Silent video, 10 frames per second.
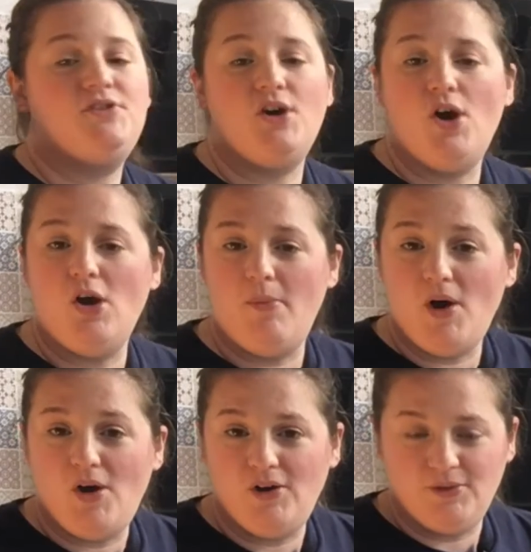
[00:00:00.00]
the hob
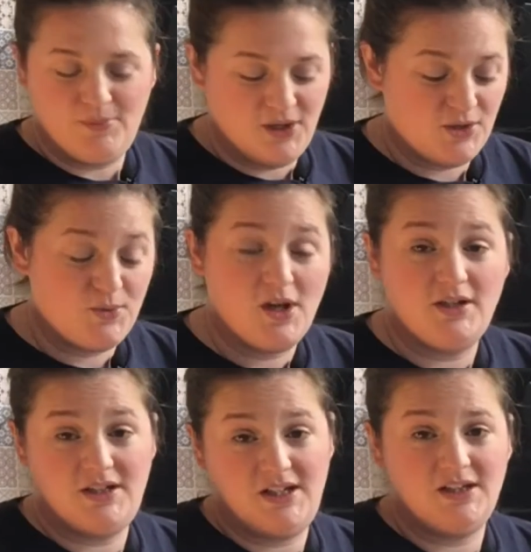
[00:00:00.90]
on because we're going to
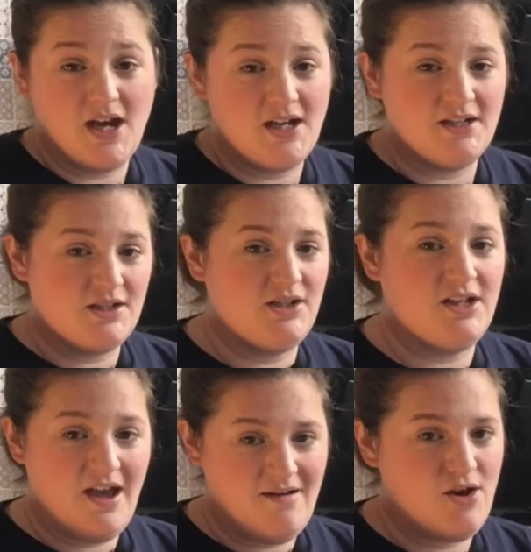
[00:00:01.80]
need that to
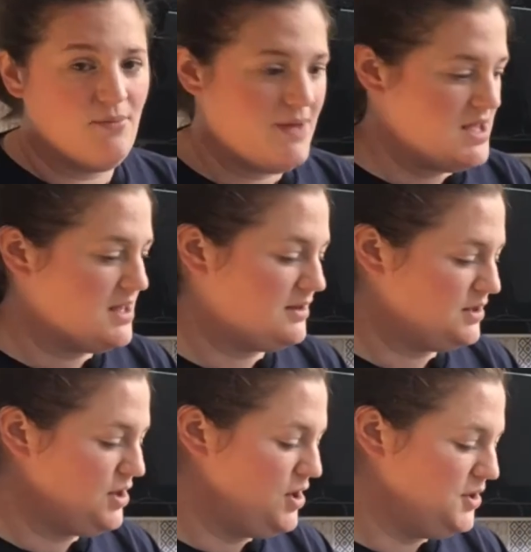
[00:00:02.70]
carry on making the
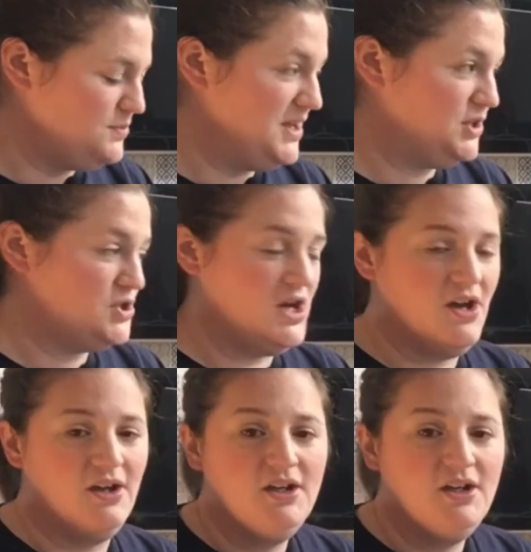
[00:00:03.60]
curd mixture.